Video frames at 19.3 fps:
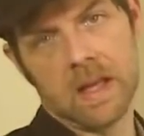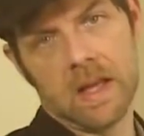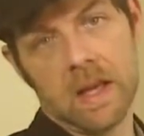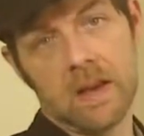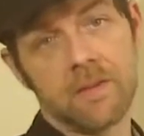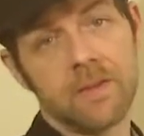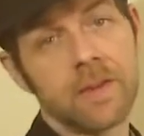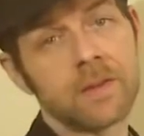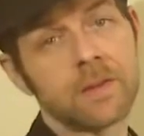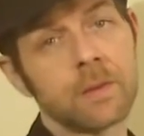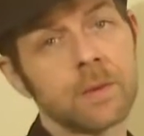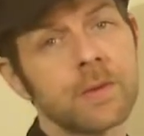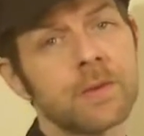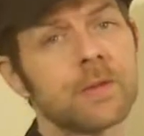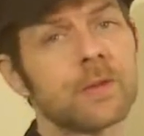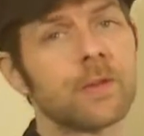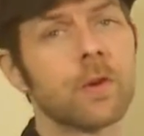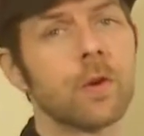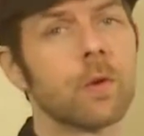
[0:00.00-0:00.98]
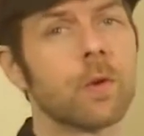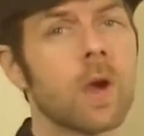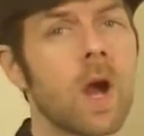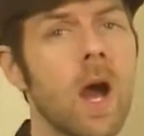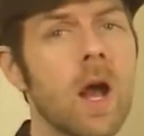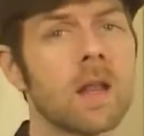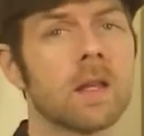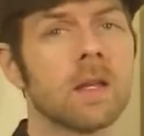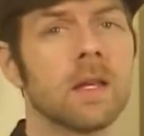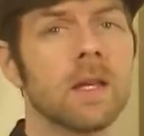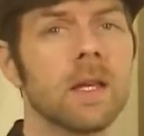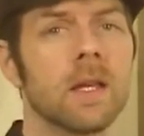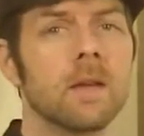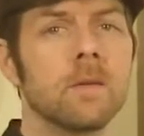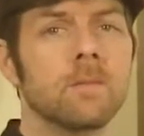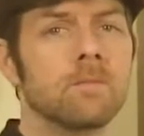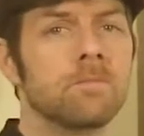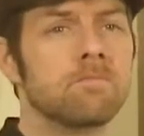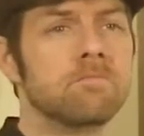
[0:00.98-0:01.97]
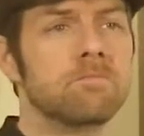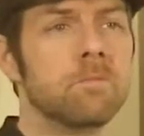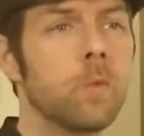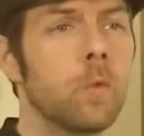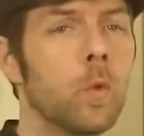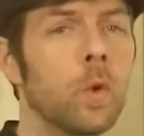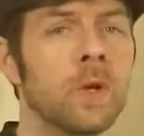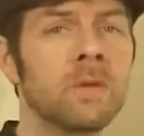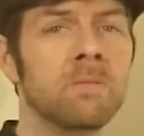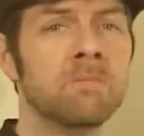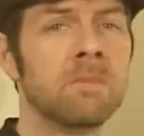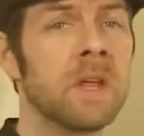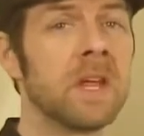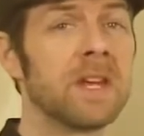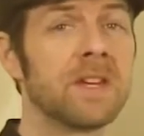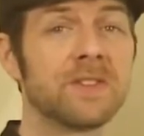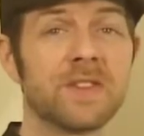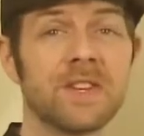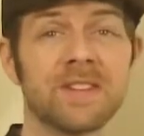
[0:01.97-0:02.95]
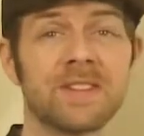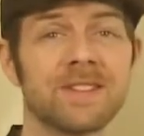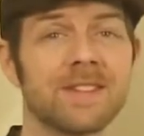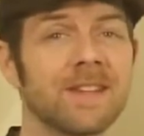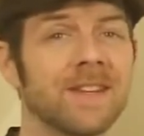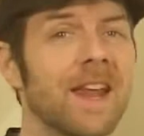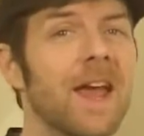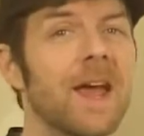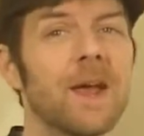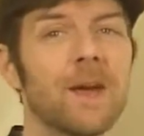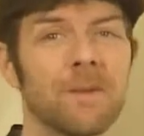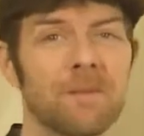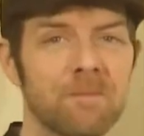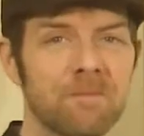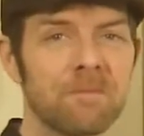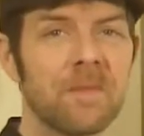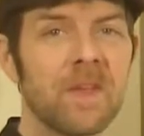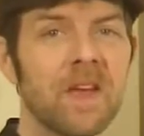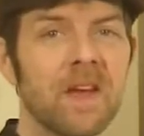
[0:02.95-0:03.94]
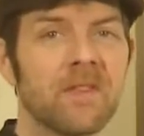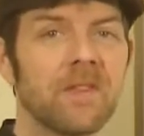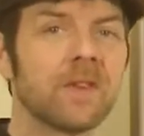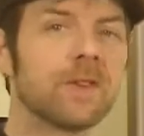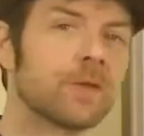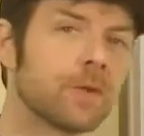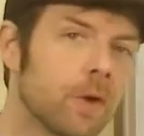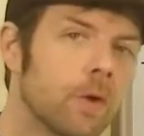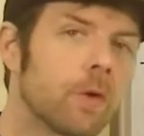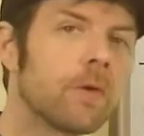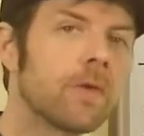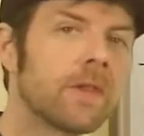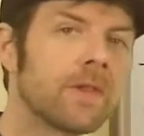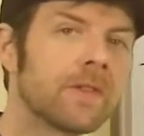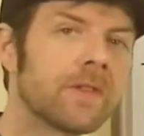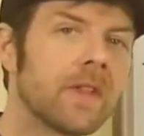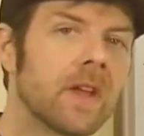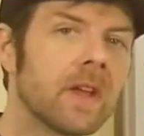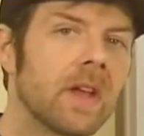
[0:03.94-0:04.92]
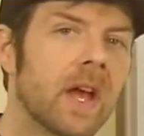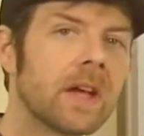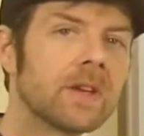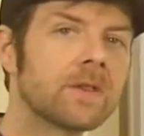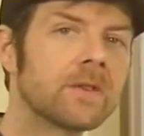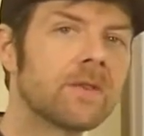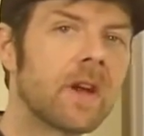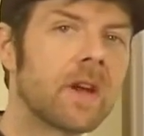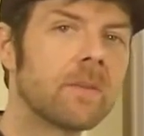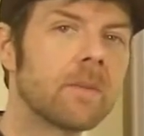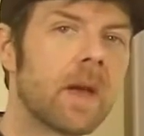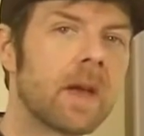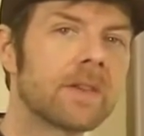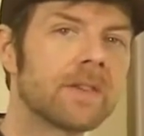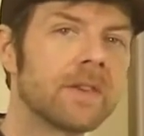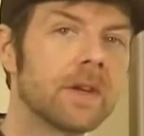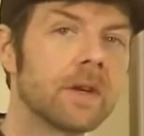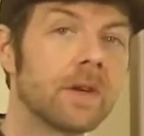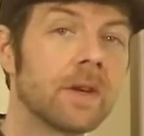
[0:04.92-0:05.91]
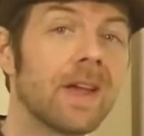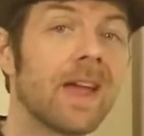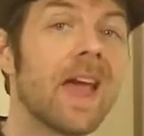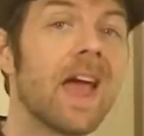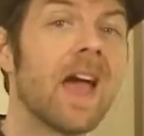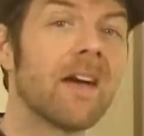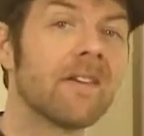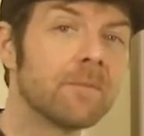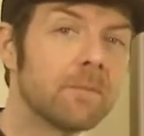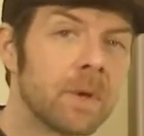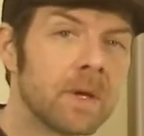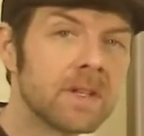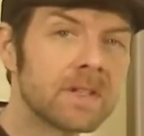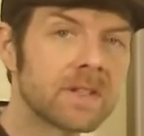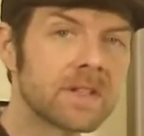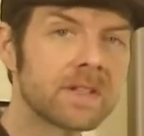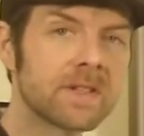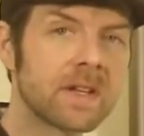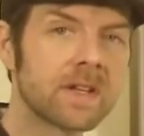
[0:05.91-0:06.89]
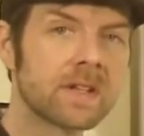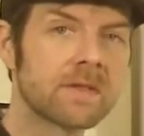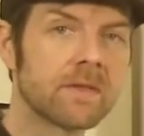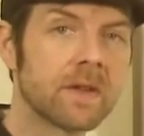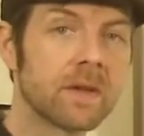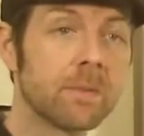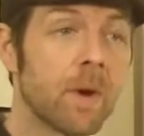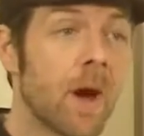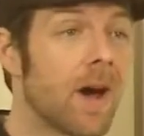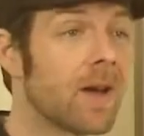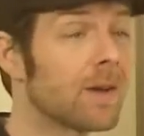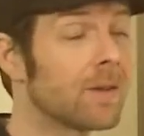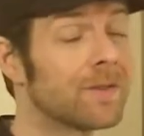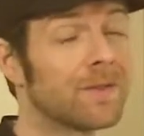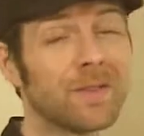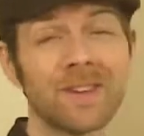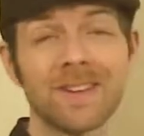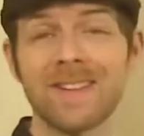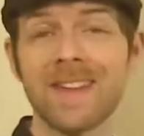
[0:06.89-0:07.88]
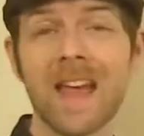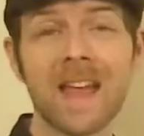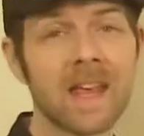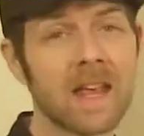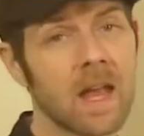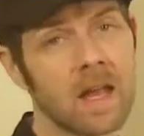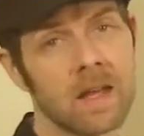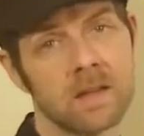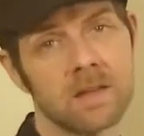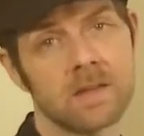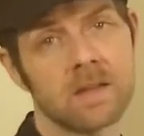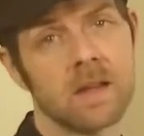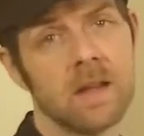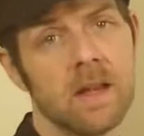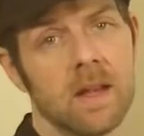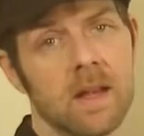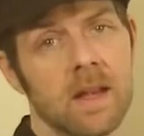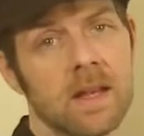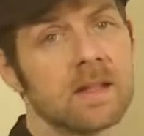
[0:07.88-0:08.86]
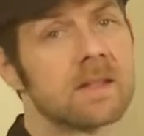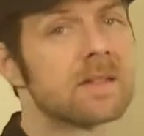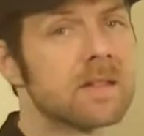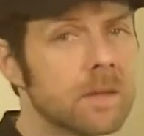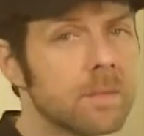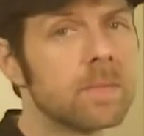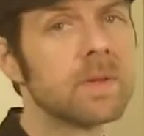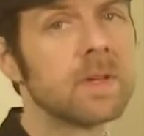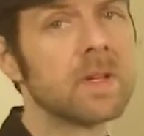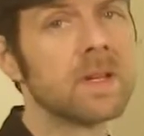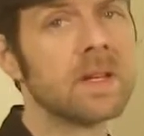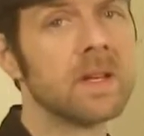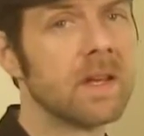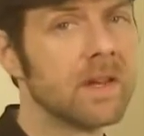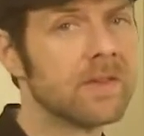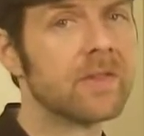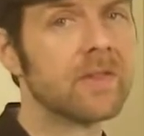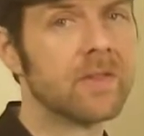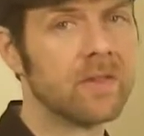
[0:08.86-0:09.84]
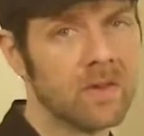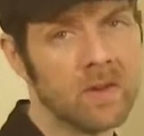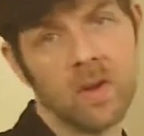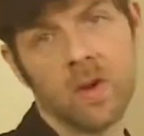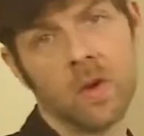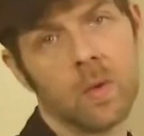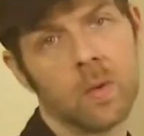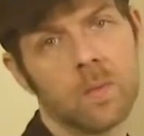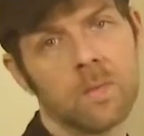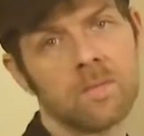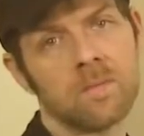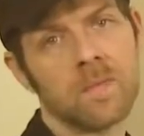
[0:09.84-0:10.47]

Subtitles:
If this was true, colony wouldn't exist today. The truth is that nitrifying bacteria have been successfully bottled for decades. It simply isn't new.